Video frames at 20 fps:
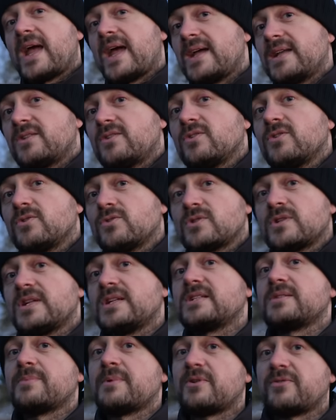and those
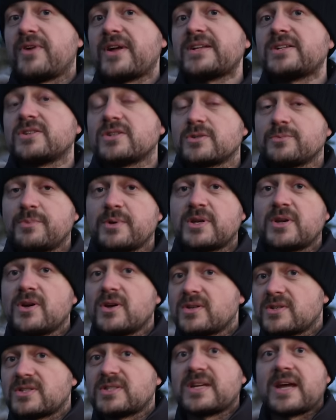lens manufacturers,
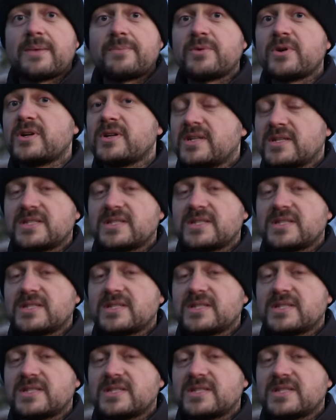because Tamron